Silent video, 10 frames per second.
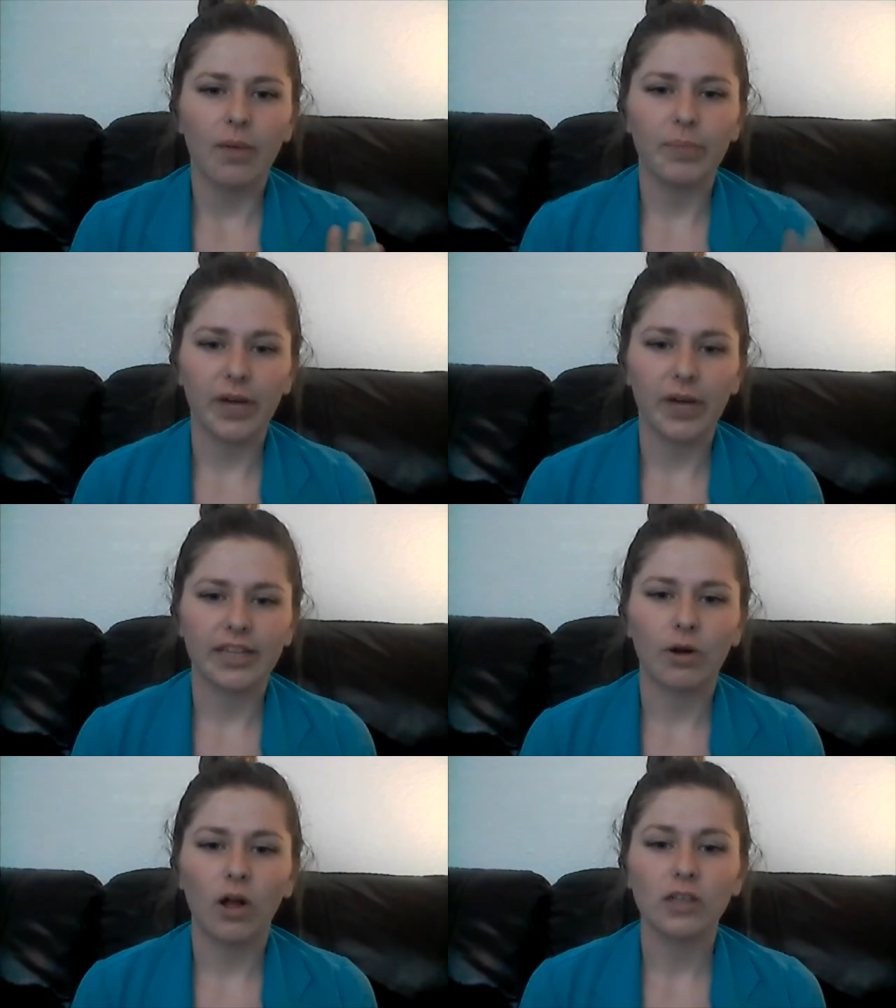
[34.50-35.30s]
But
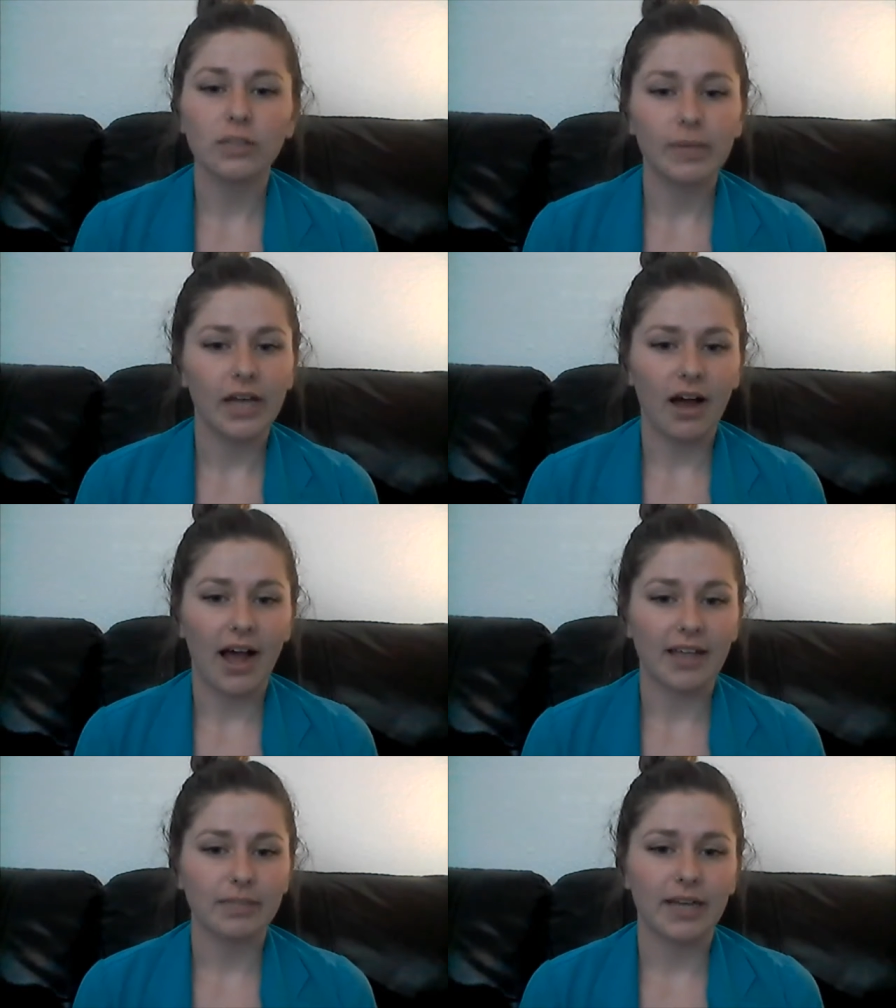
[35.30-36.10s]
there will also be
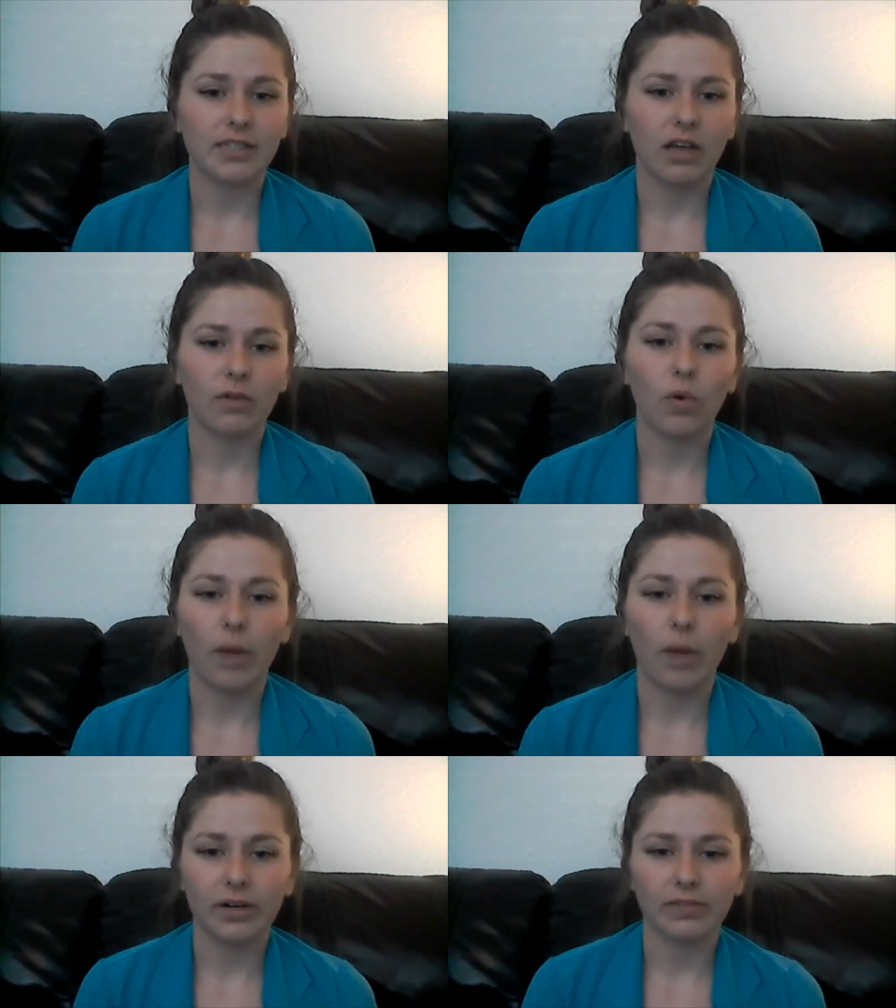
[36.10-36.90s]
aspects of
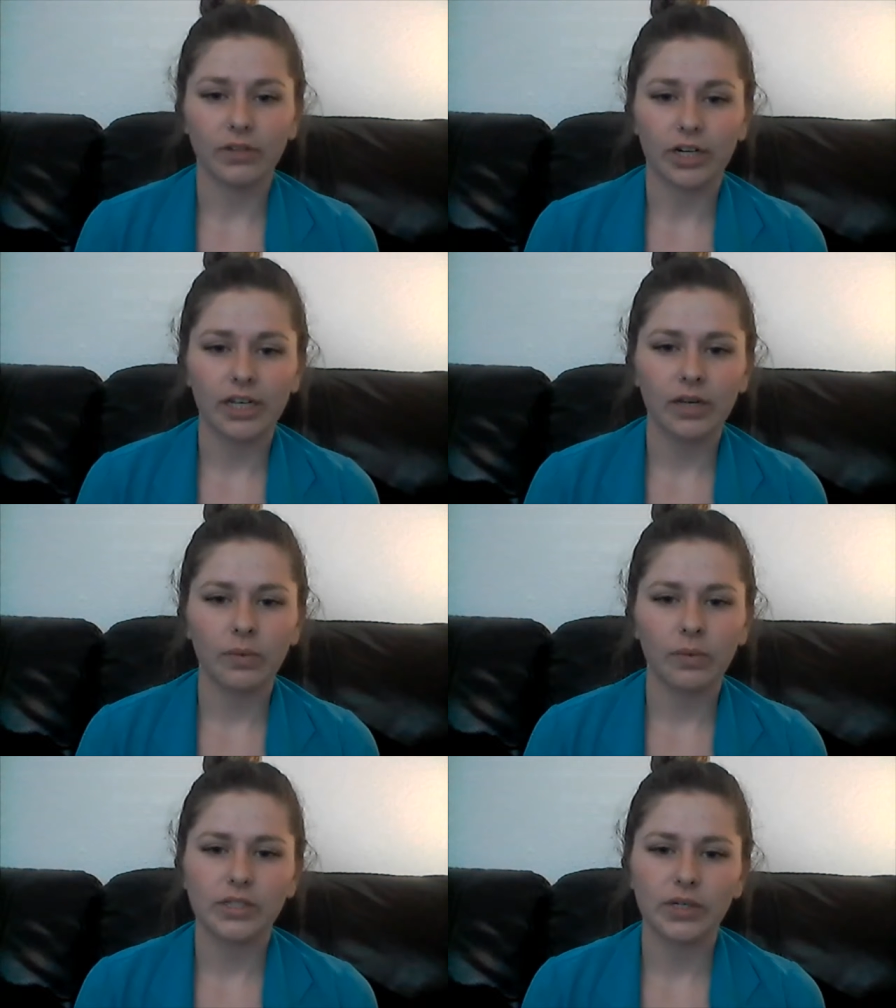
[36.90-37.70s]
cooperative learning
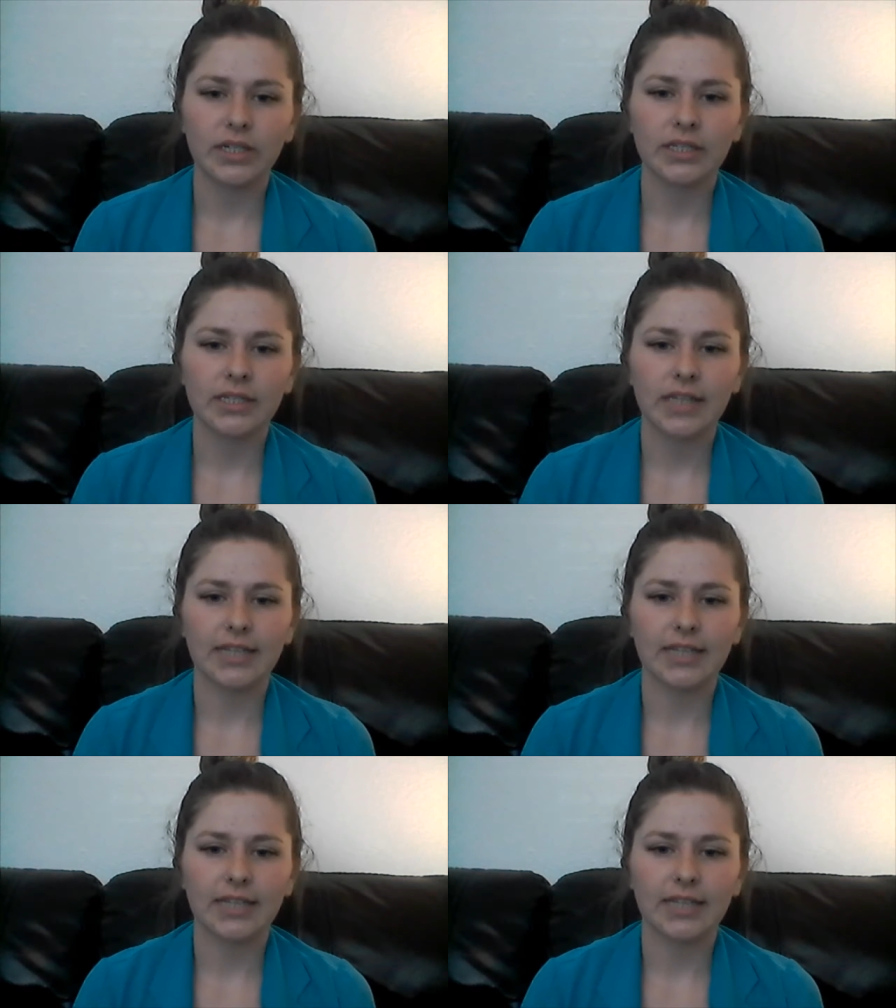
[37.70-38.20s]
with students